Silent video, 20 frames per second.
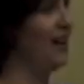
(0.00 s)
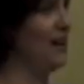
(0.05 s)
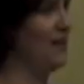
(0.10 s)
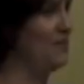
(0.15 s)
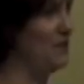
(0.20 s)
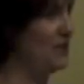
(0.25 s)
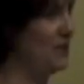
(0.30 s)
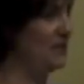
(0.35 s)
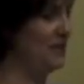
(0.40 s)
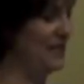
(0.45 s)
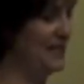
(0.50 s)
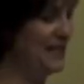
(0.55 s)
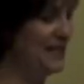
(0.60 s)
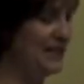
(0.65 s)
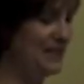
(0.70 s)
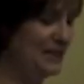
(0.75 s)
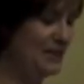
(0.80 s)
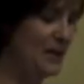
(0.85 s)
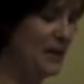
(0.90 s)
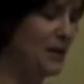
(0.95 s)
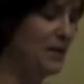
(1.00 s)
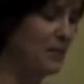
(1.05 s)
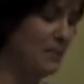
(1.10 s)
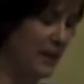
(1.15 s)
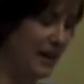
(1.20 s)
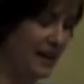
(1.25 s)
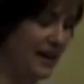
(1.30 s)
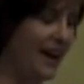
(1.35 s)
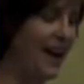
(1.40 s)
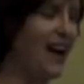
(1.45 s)
I'm nervous,
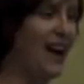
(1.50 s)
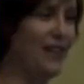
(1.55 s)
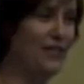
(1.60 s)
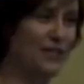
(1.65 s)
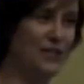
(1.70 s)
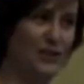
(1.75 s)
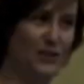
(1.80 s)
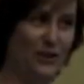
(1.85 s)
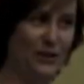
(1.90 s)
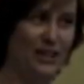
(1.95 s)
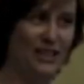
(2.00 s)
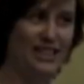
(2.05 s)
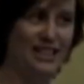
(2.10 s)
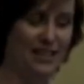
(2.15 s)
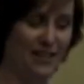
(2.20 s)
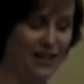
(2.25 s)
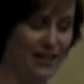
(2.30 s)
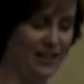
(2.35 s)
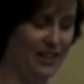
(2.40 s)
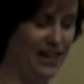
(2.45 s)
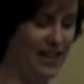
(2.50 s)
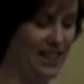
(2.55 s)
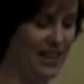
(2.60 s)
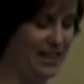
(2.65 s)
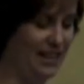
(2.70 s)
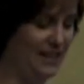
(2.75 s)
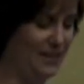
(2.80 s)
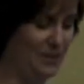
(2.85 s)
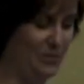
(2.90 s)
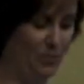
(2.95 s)
but I have a story to tell that I
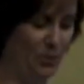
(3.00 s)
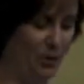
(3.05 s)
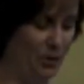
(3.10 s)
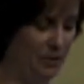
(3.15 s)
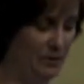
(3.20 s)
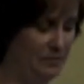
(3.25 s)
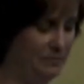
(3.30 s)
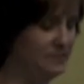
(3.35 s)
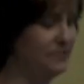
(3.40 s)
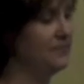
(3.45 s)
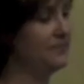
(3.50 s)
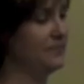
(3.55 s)
think is important.